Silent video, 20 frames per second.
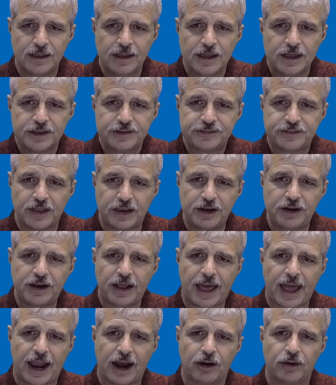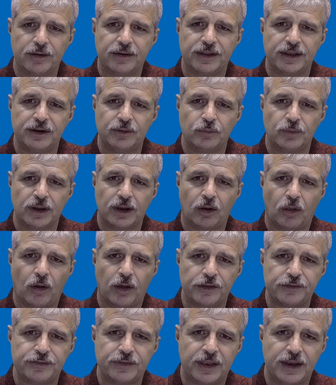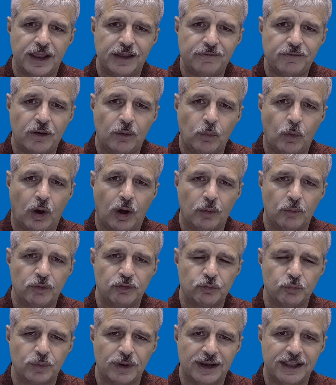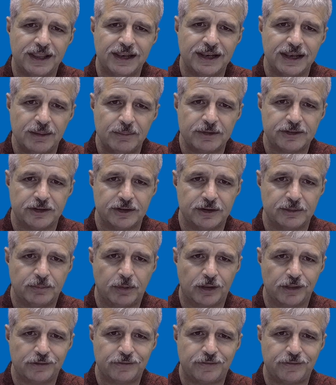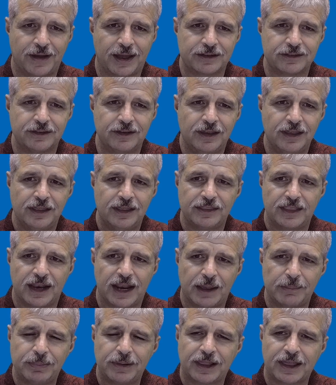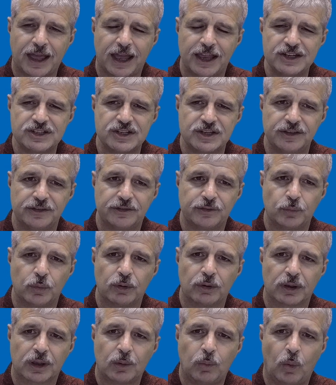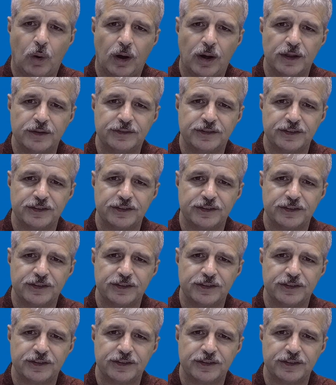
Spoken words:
Senator Harradine realised that FOI was really limited by the fact that applications were required to